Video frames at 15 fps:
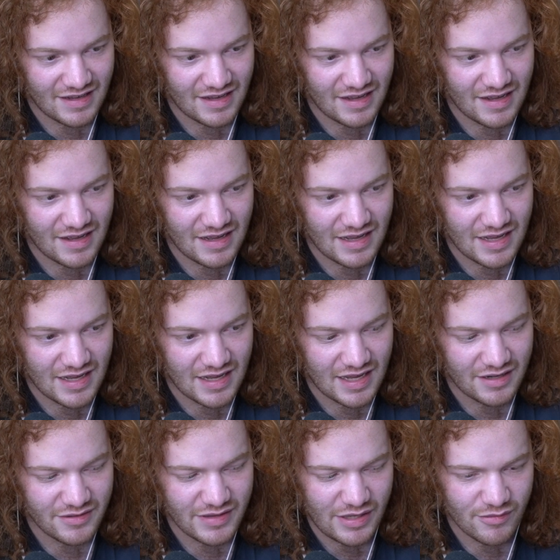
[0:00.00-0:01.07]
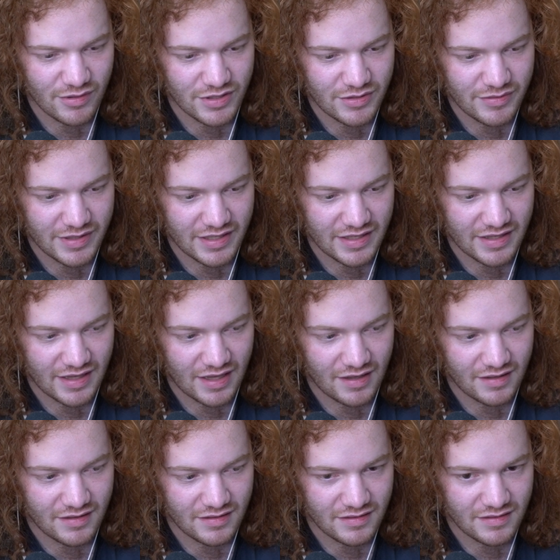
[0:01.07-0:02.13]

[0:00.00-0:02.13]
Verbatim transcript: Uh, I don't think we're doing that.